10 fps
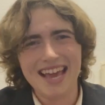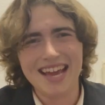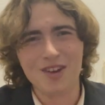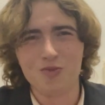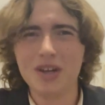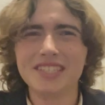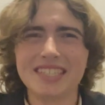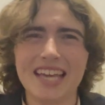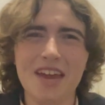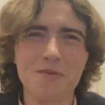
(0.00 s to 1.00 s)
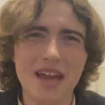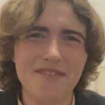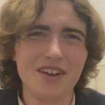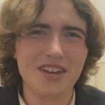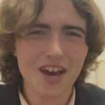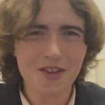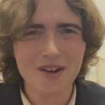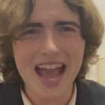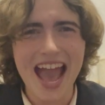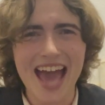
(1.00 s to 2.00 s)
And once again, we have
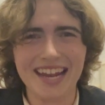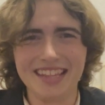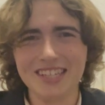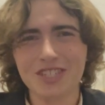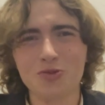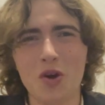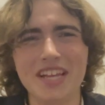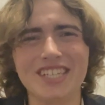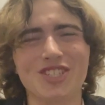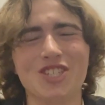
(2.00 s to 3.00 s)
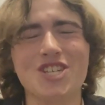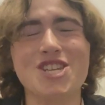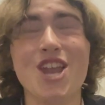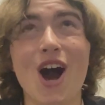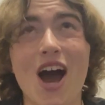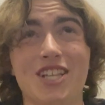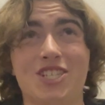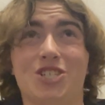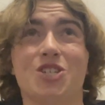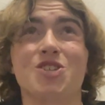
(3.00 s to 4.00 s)
another ad, and this one is
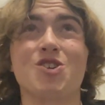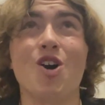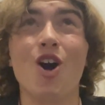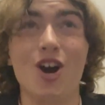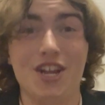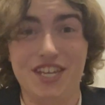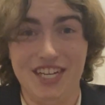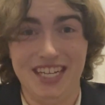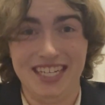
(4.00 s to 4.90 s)
not good.